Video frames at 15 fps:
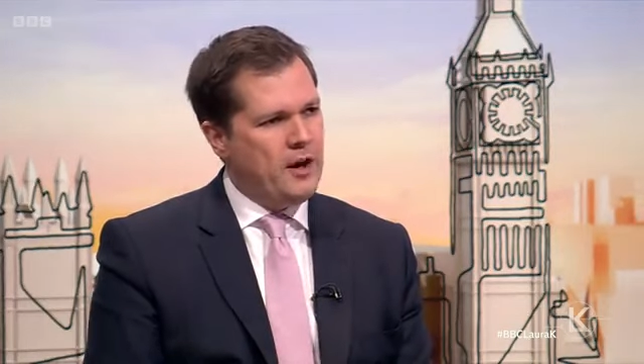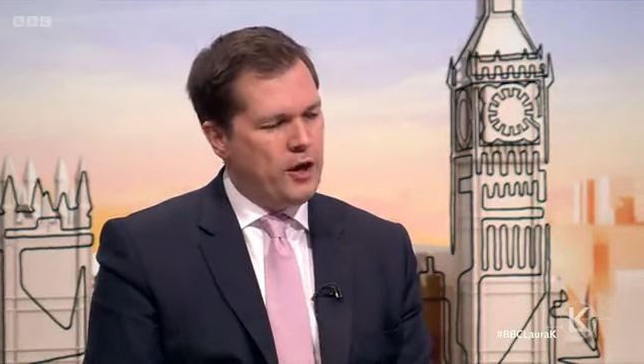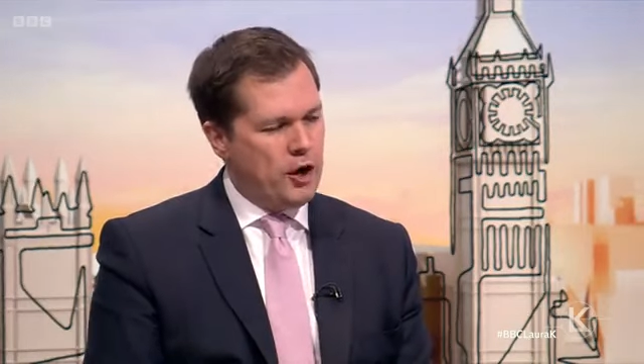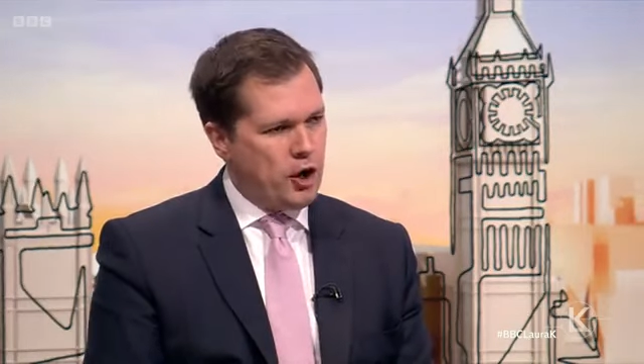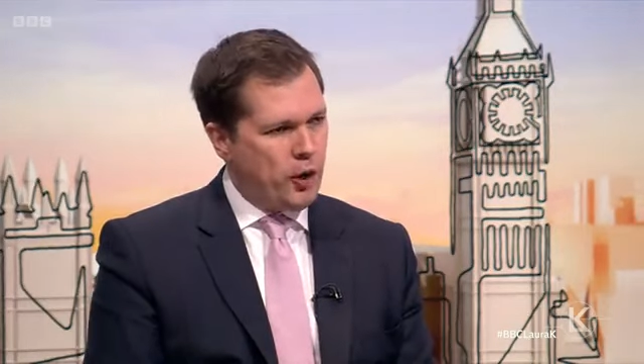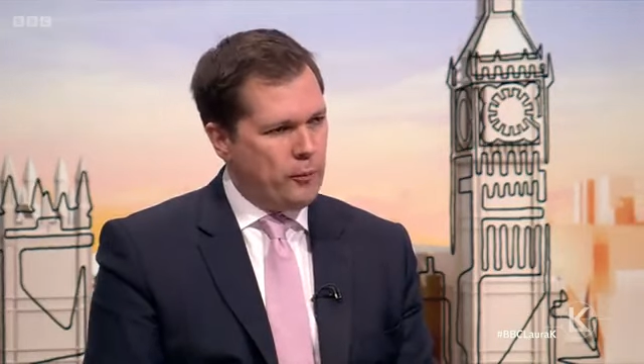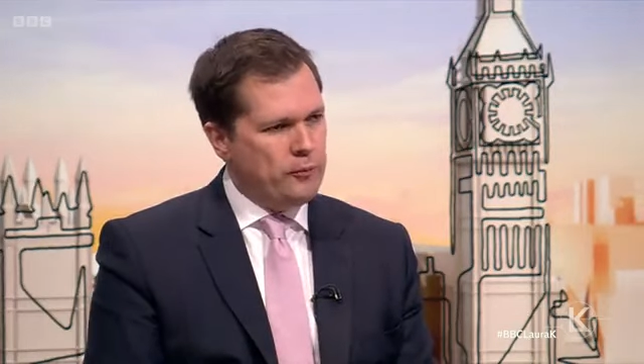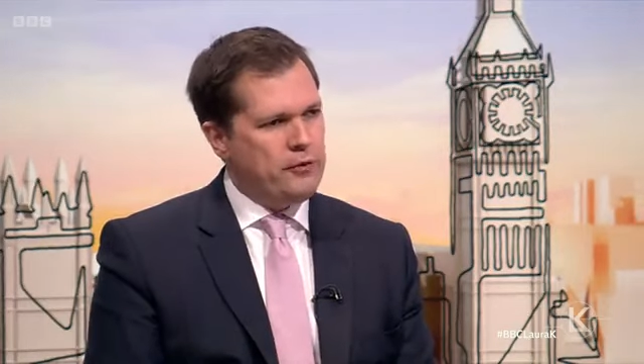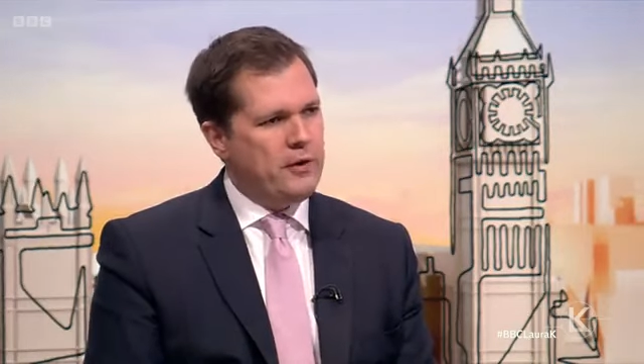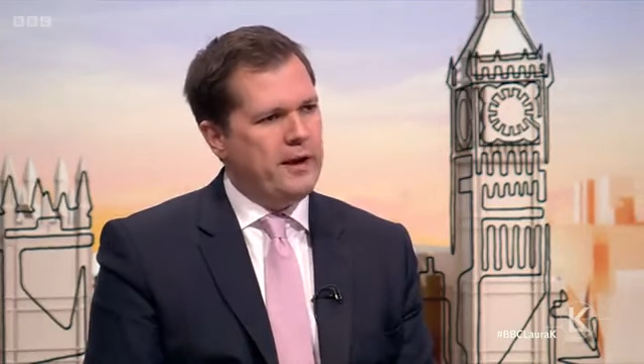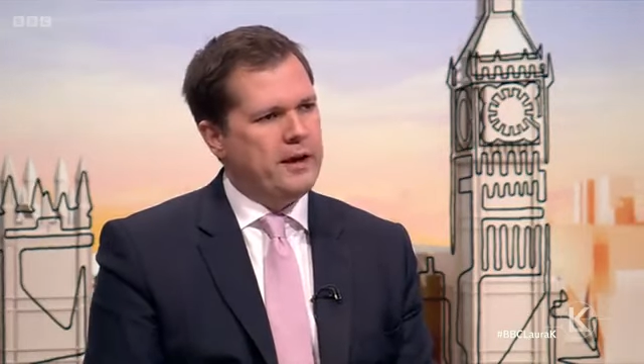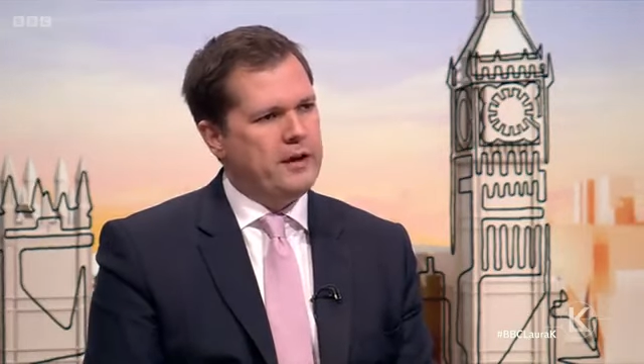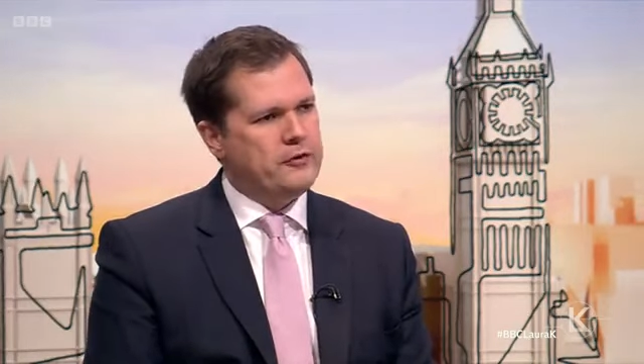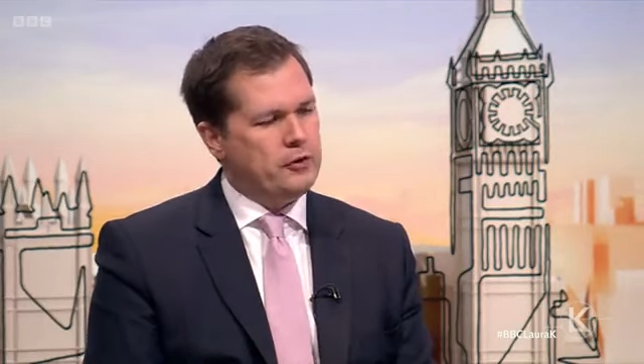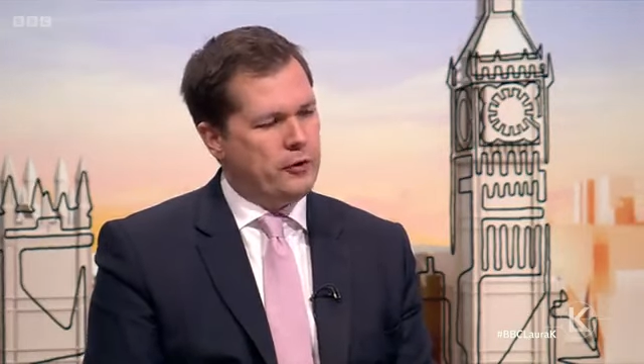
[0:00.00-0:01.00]
a
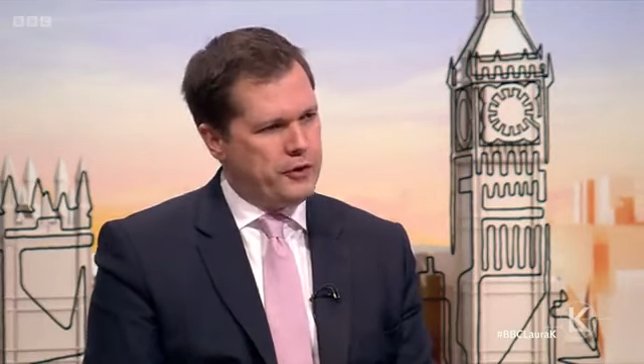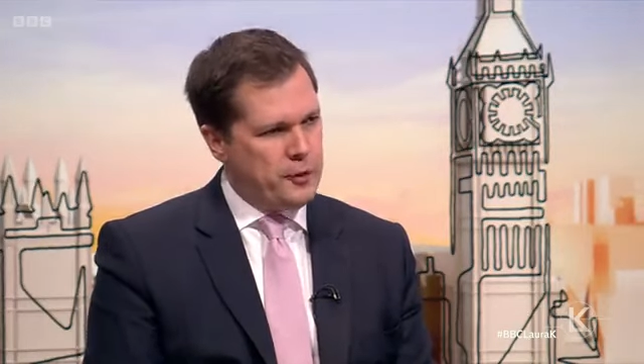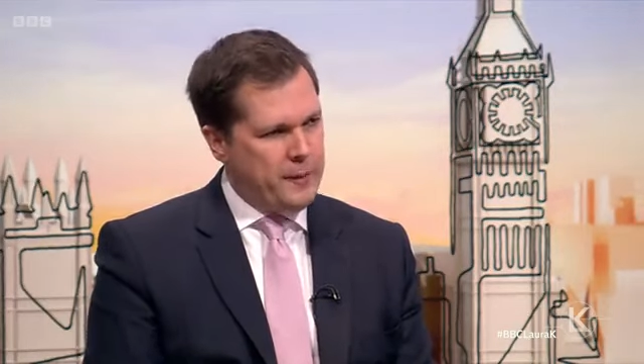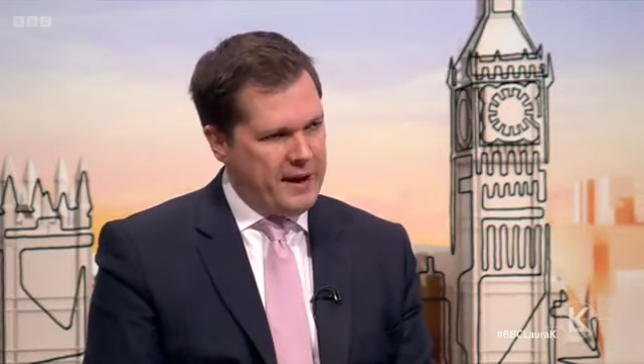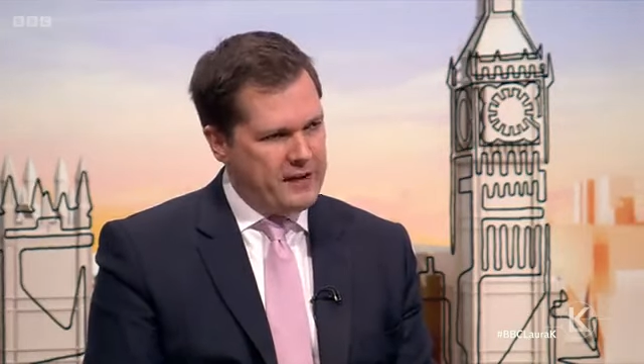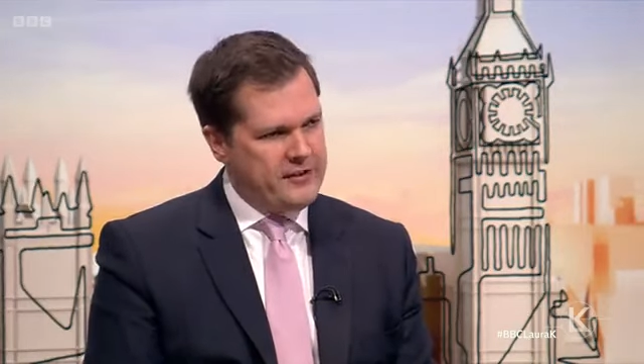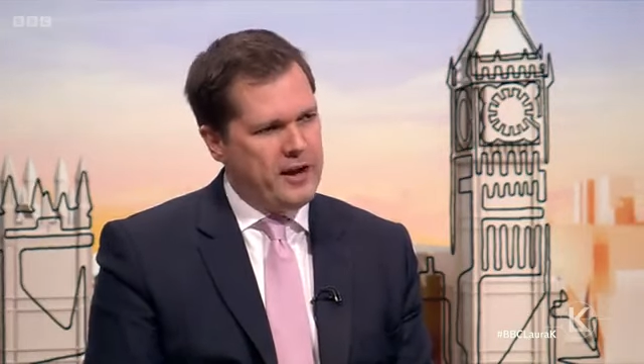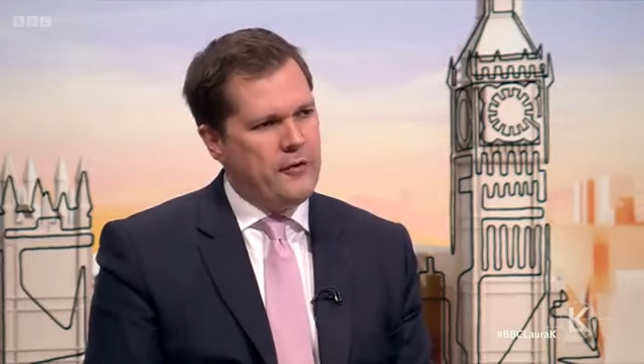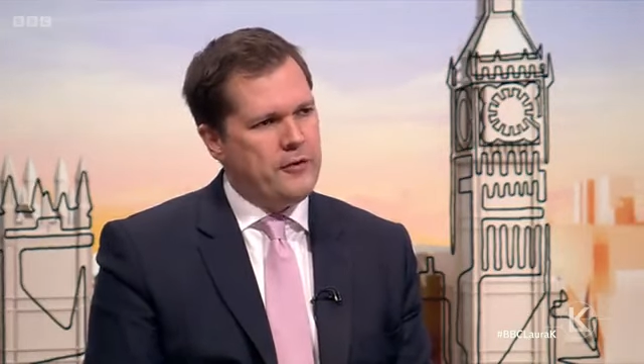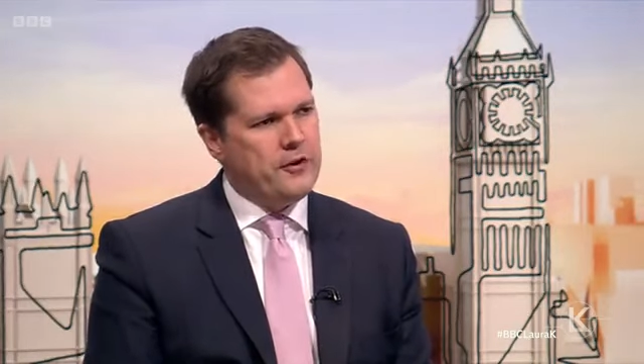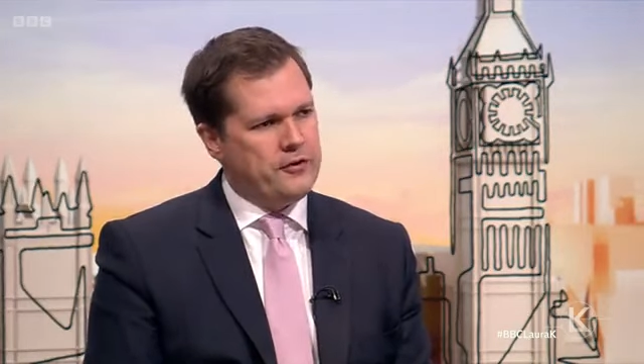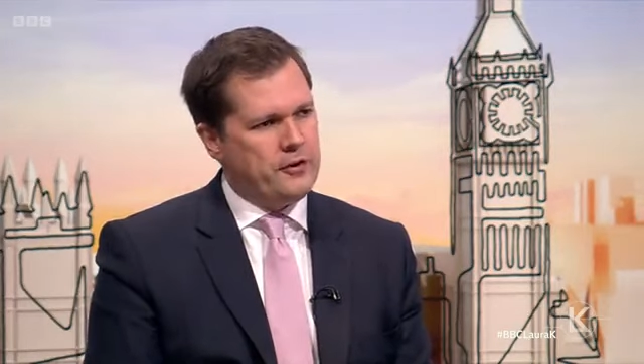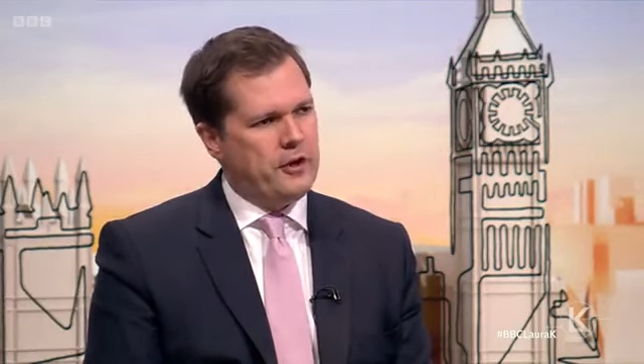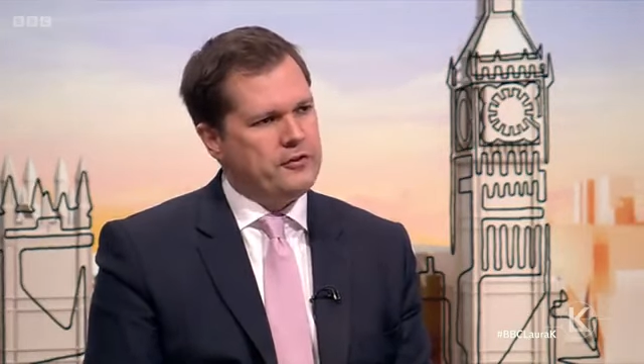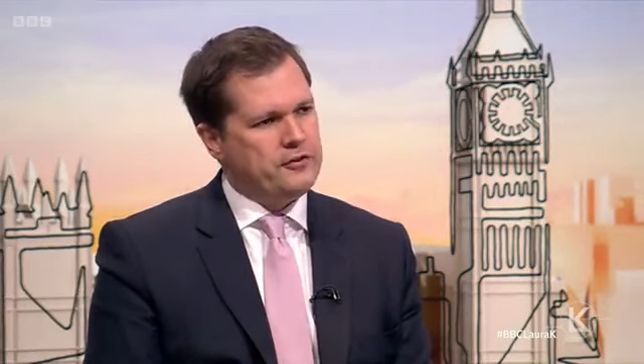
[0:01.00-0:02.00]
conflict or a humanitarian
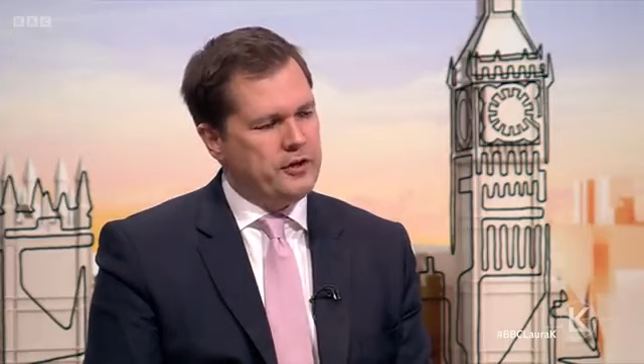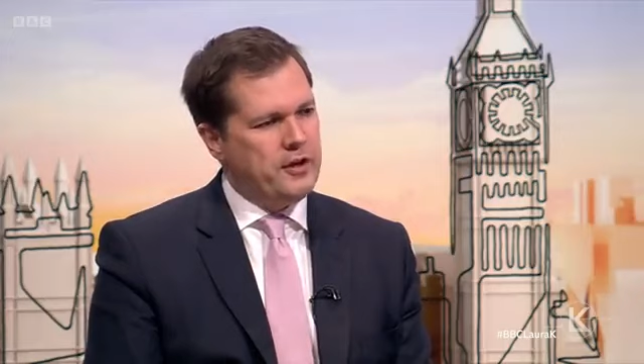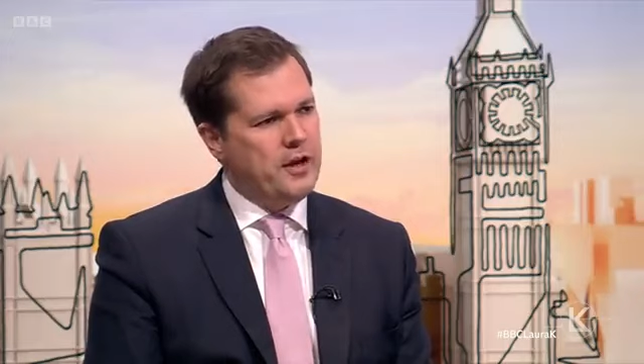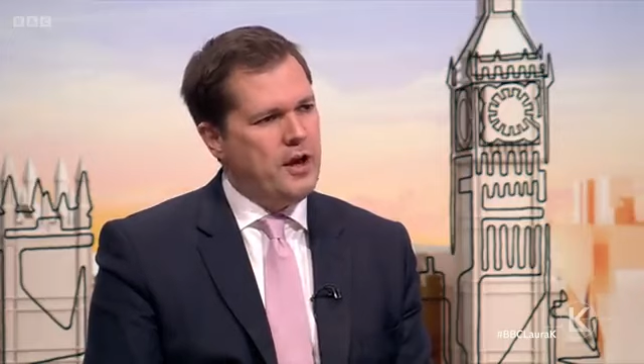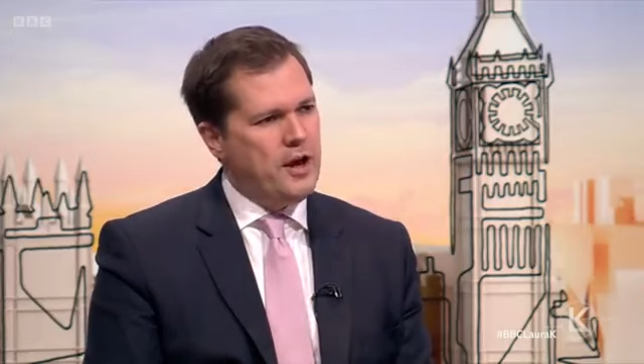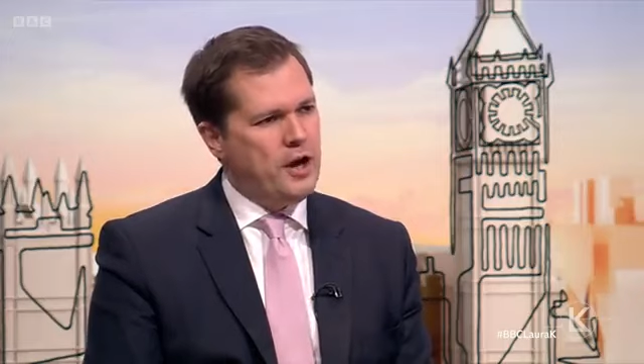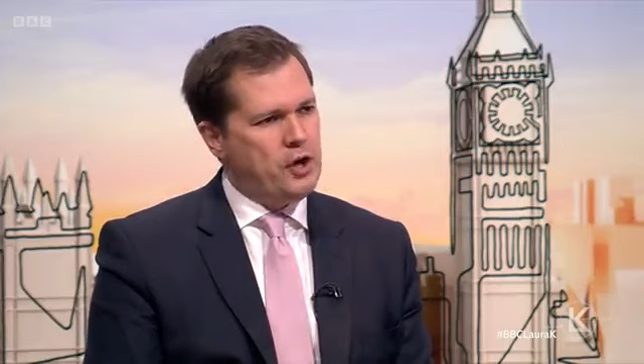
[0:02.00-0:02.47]
disaster